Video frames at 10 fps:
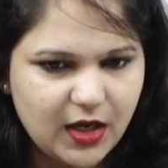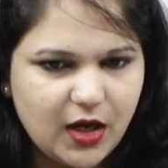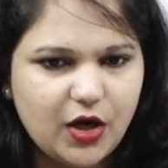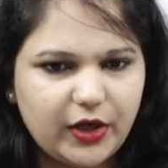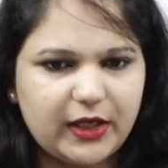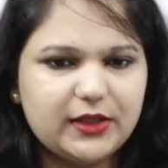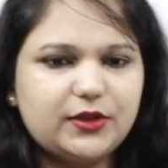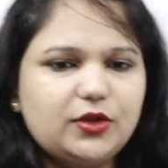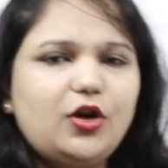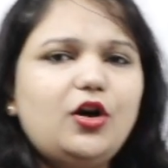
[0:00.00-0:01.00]
Okay,
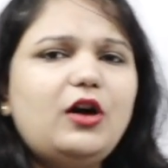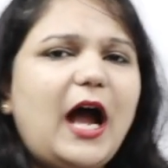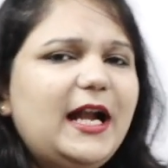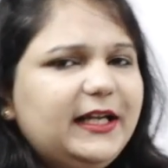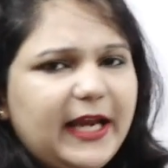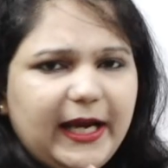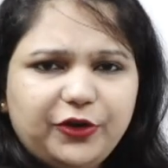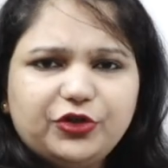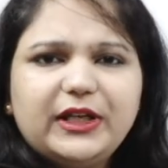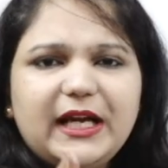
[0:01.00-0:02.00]
so I'll take you
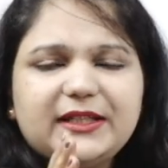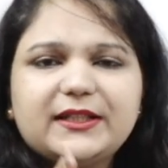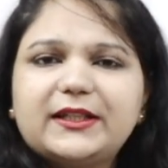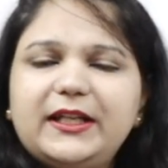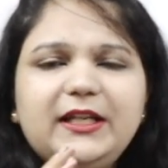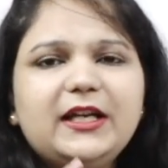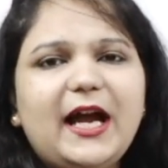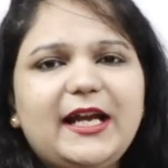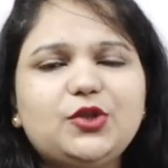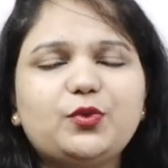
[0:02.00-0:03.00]
to the next screen,
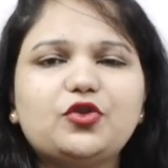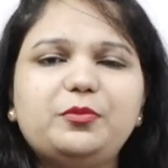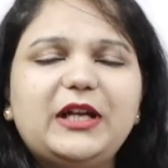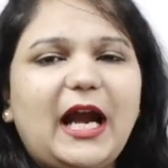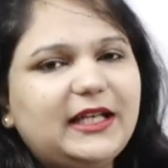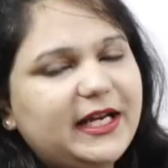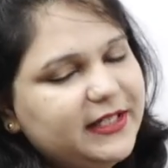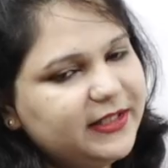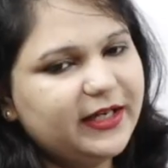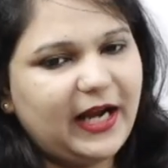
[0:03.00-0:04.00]
guys, which will be
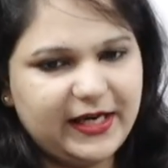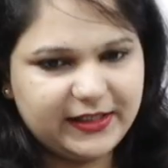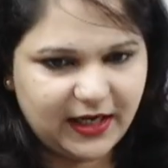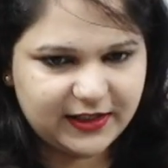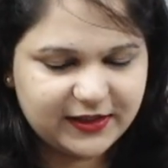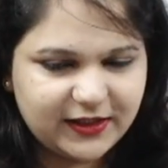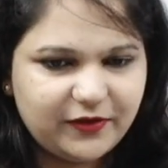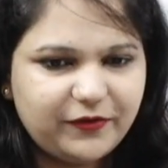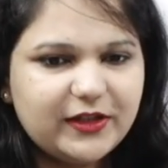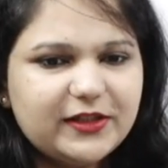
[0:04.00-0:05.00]
highlighting the right
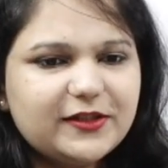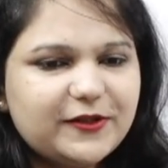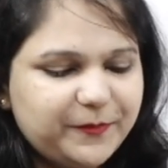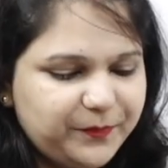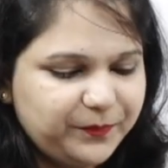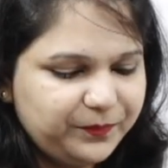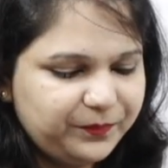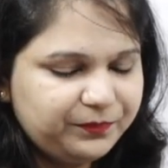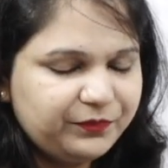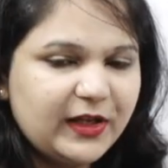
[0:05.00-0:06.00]
answer first.
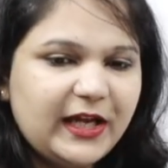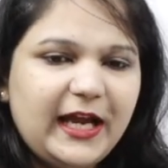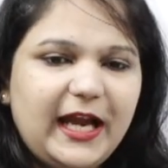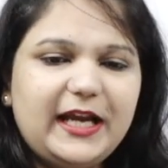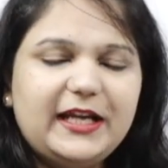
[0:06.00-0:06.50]
And